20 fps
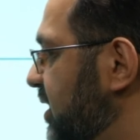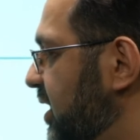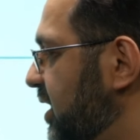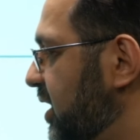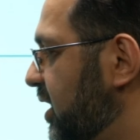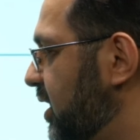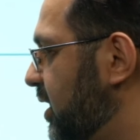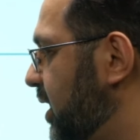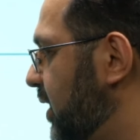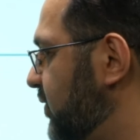
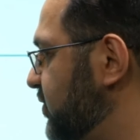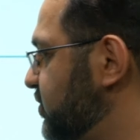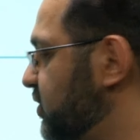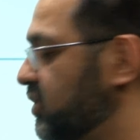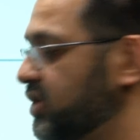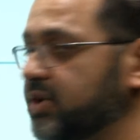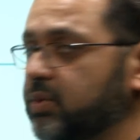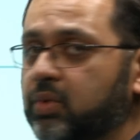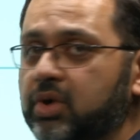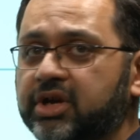I was
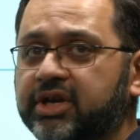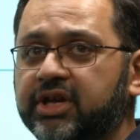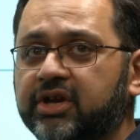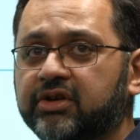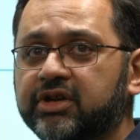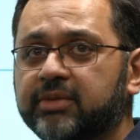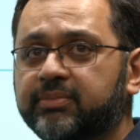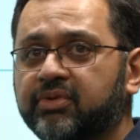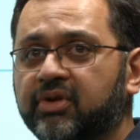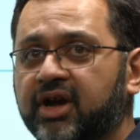already working
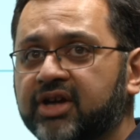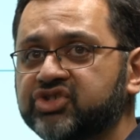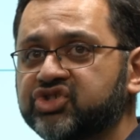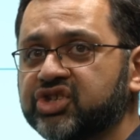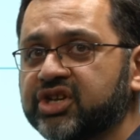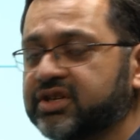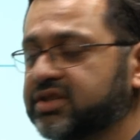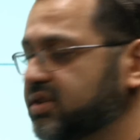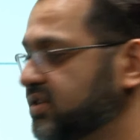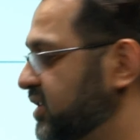on a
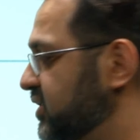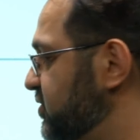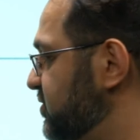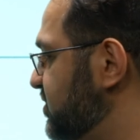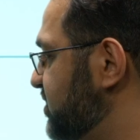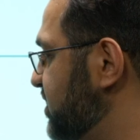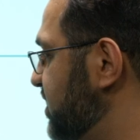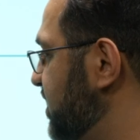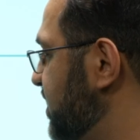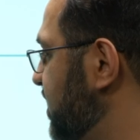project that you
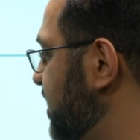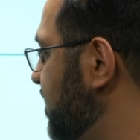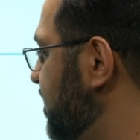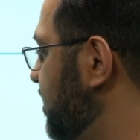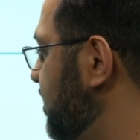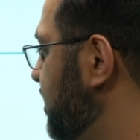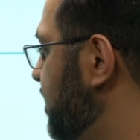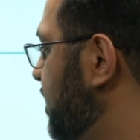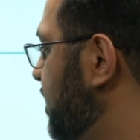see here,